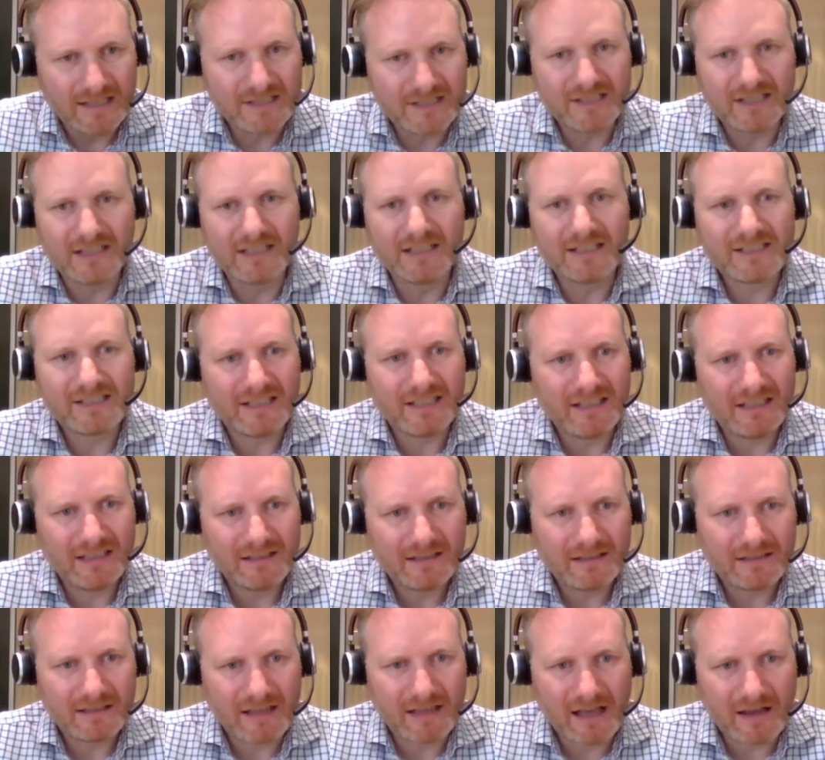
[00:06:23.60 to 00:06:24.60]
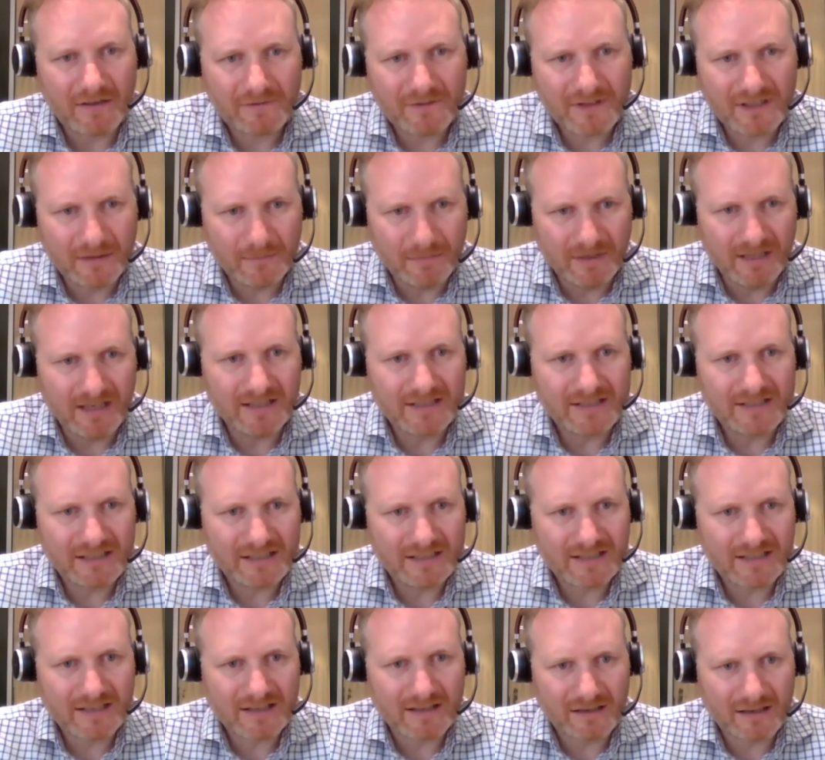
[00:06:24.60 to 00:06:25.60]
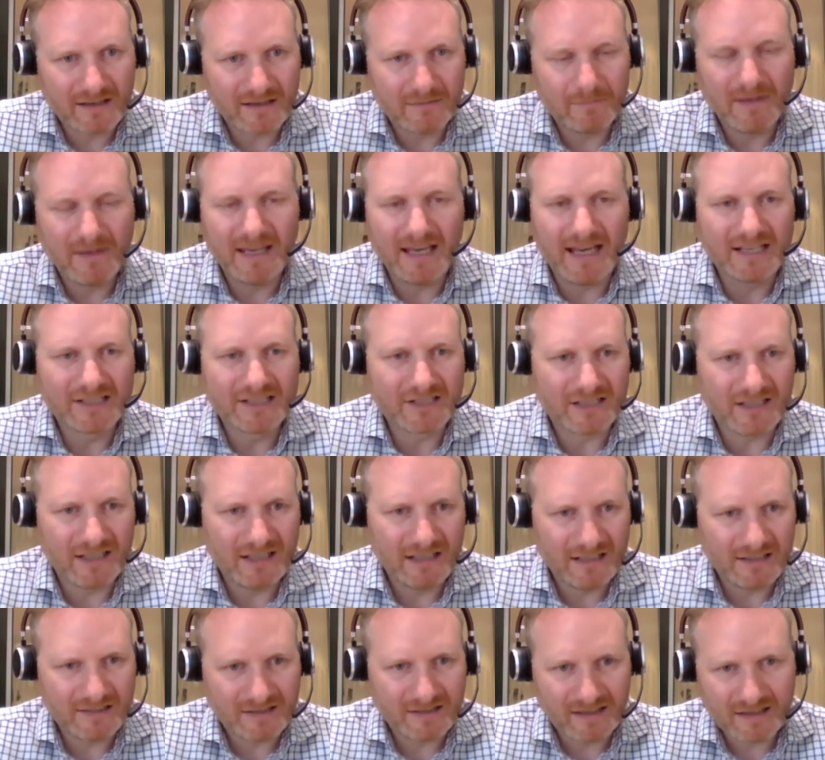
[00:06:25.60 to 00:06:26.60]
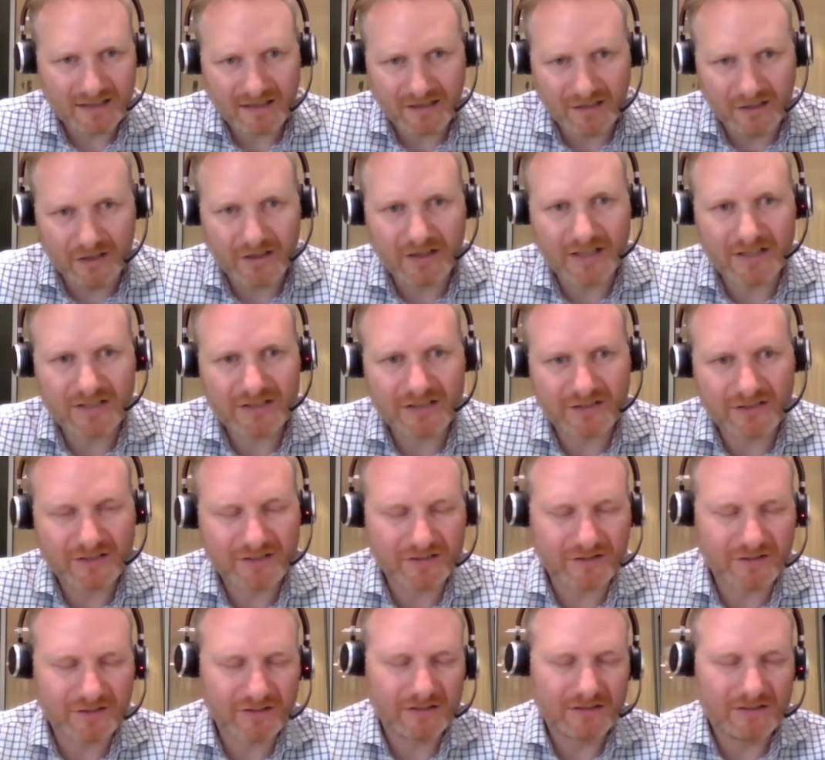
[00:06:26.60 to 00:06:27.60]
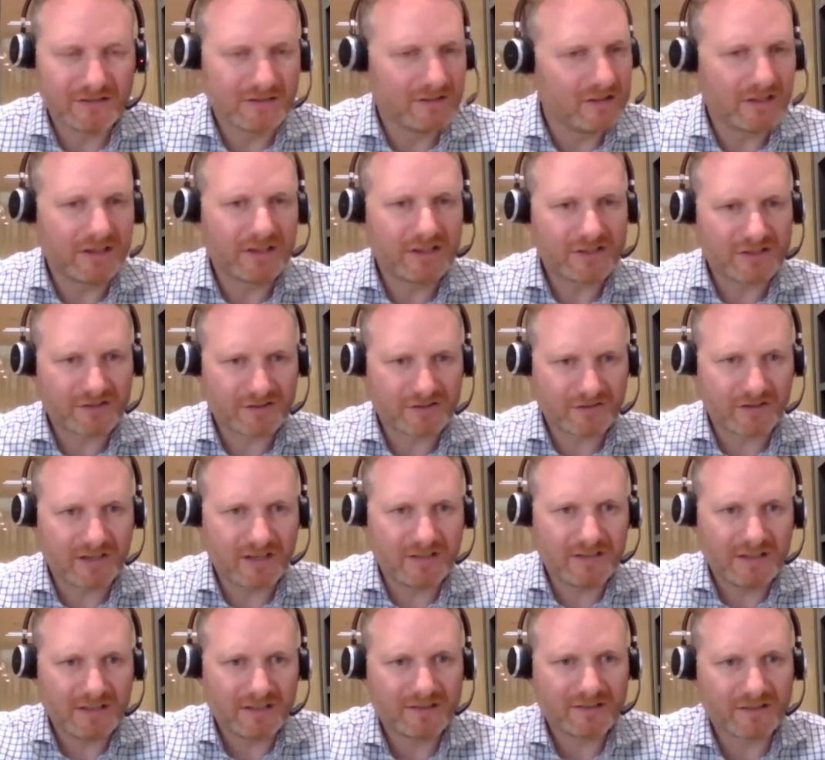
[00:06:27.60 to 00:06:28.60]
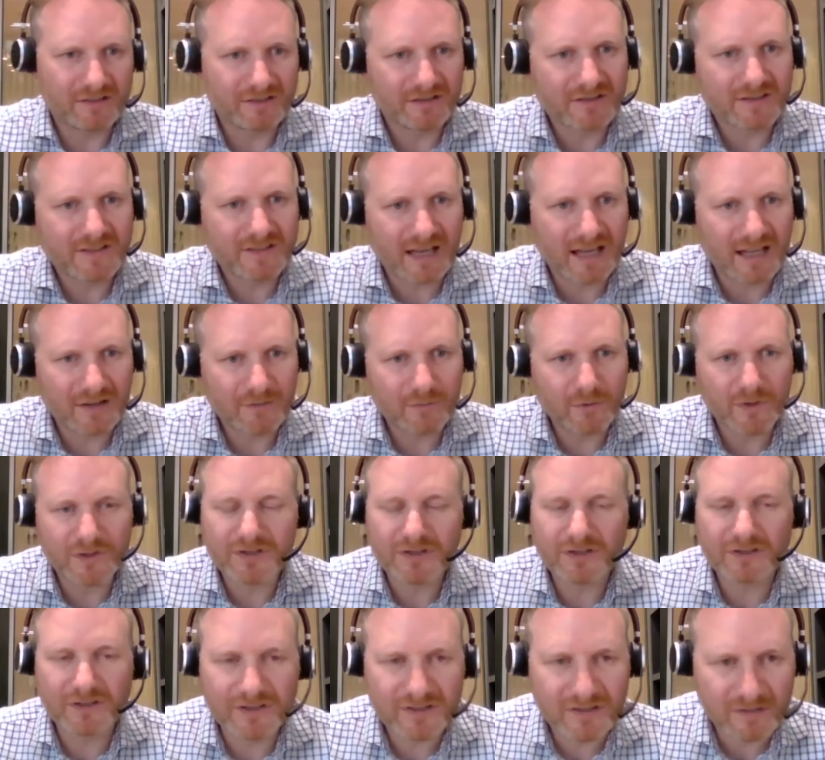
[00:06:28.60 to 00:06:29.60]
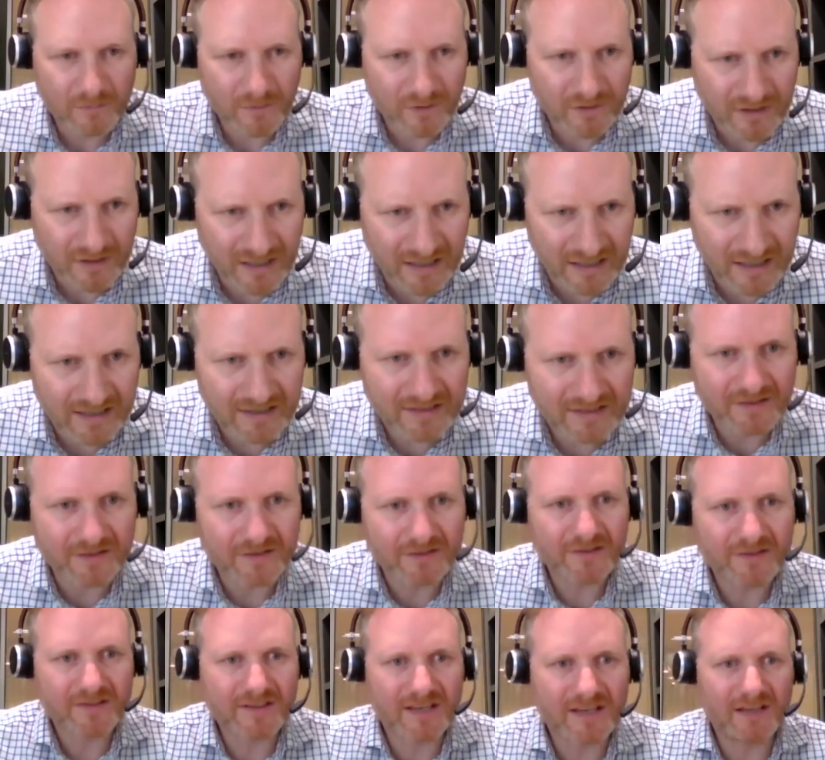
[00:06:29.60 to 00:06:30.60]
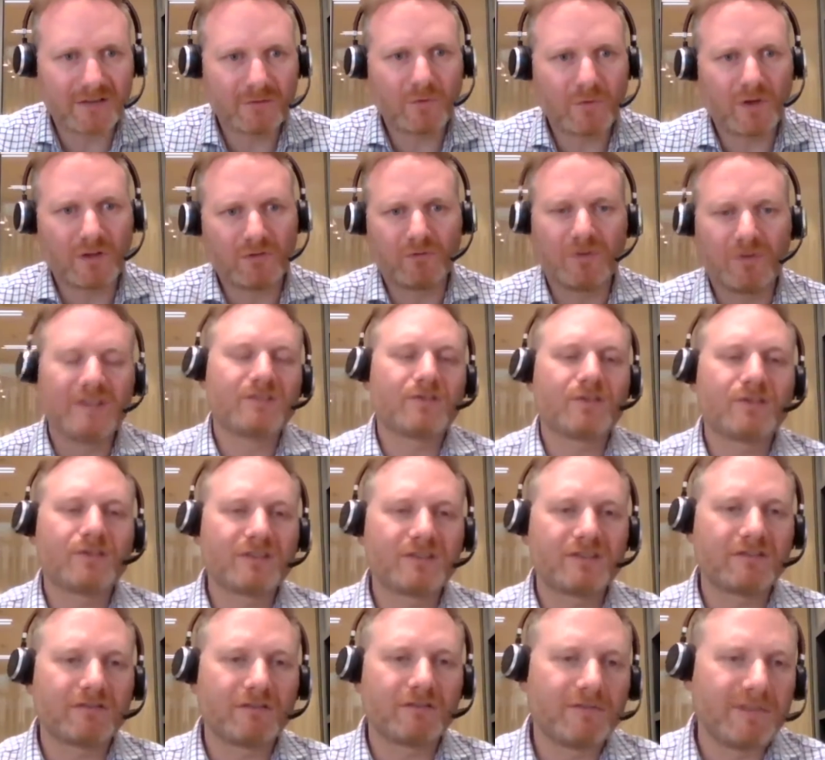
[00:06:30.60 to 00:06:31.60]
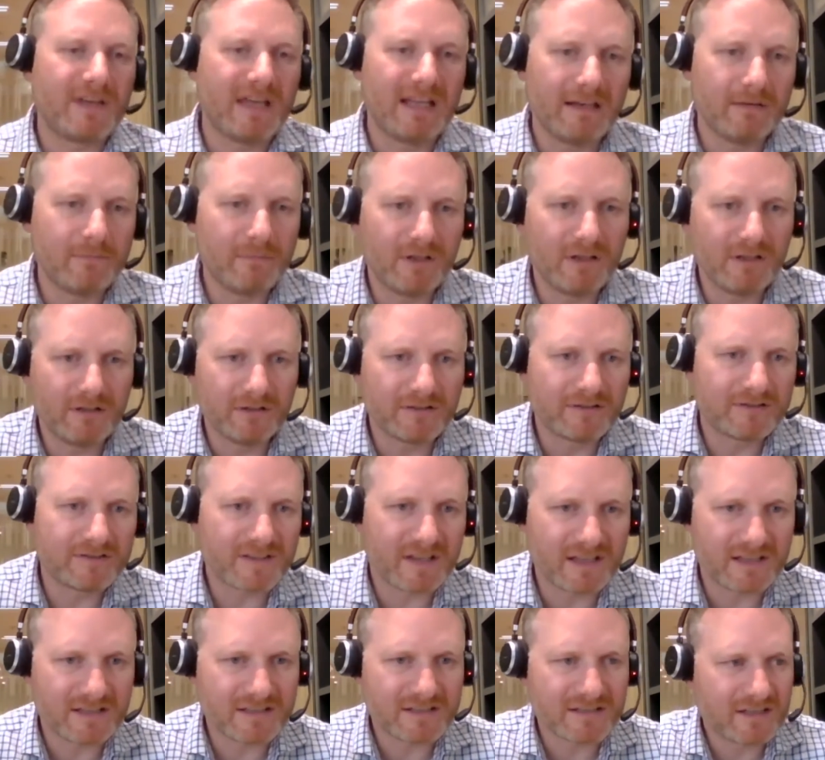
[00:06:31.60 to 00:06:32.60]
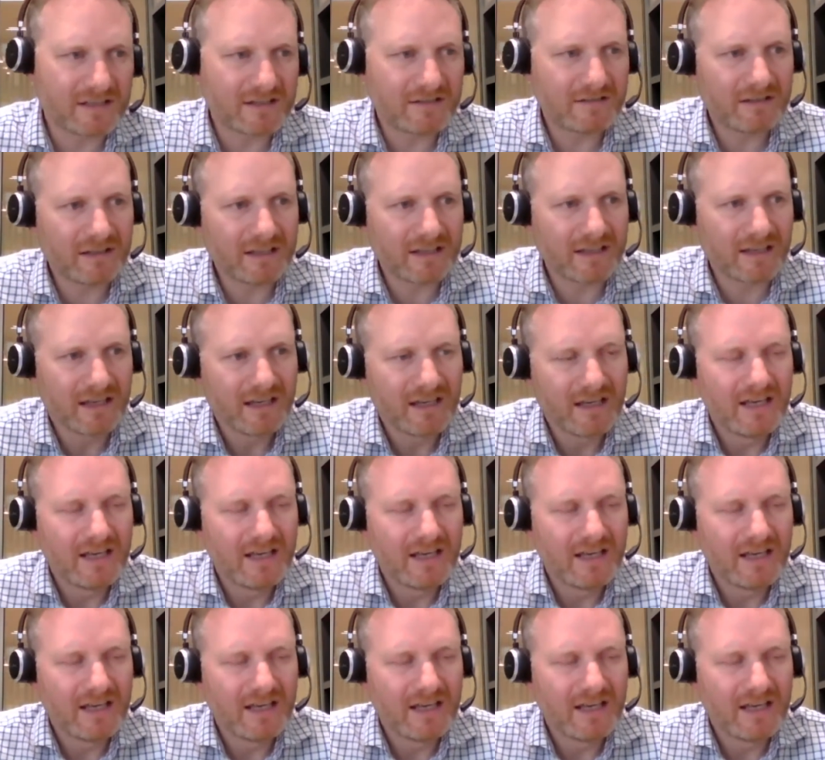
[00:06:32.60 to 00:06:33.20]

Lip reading: agility, have the ability to kind of like be agile. It's like look at your surroundings, understand what your customer needs, understand what resources are available, understand kind of like